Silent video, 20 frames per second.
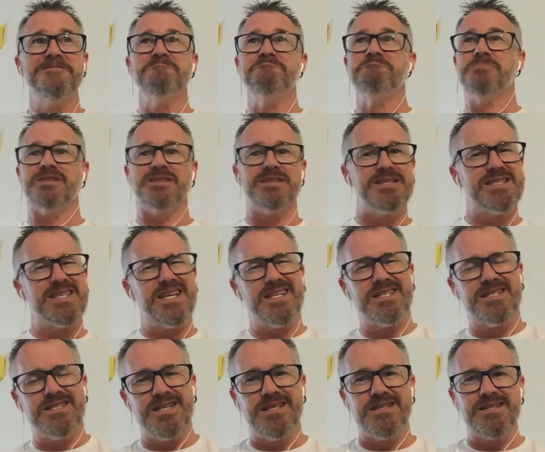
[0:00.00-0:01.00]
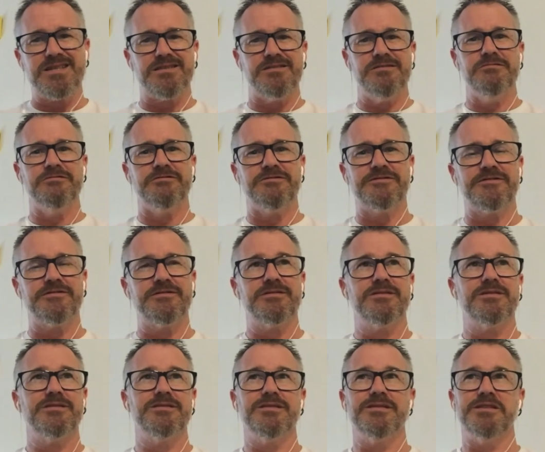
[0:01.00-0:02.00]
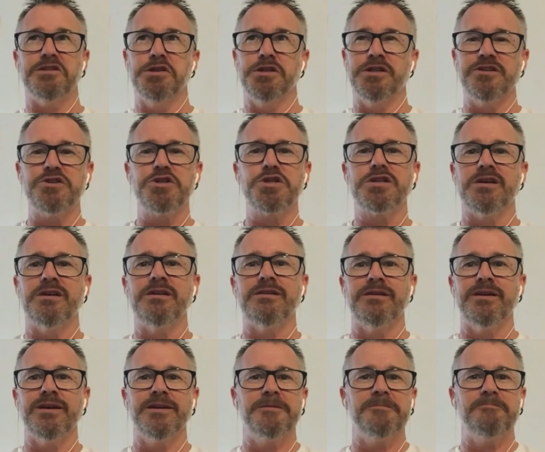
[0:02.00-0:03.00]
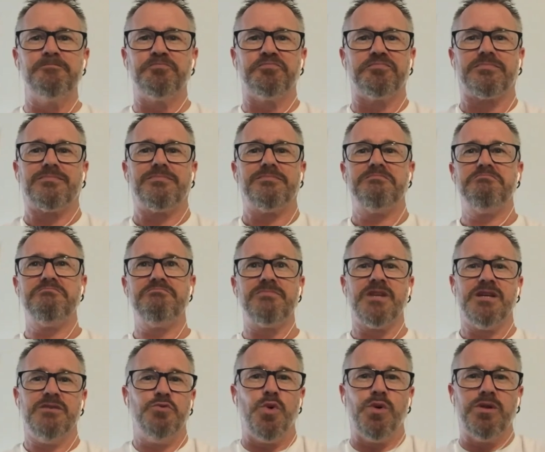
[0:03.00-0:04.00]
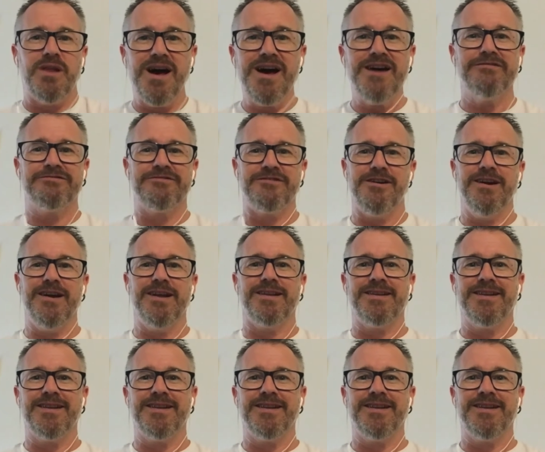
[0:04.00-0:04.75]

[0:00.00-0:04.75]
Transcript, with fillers: But there's that sense of, you know, sharing, well, love, right?